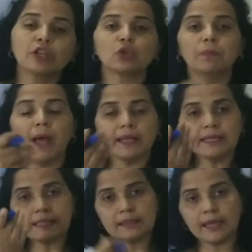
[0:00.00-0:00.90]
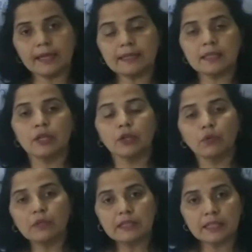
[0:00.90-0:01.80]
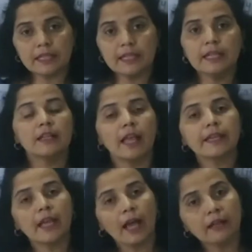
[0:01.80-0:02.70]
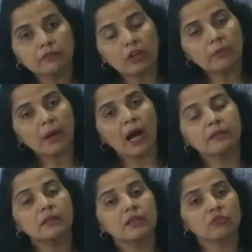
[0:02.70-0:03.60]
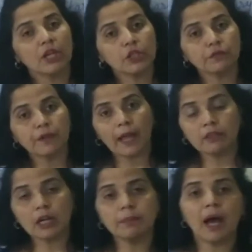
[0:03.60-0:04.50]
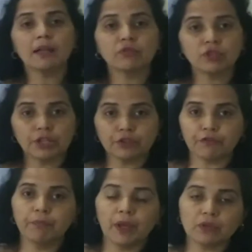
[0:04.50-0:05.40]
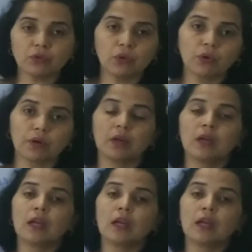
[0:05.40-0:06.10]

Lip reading: So many states you will see, like Hyderabad, the state of Hyderabad, state of Mysore,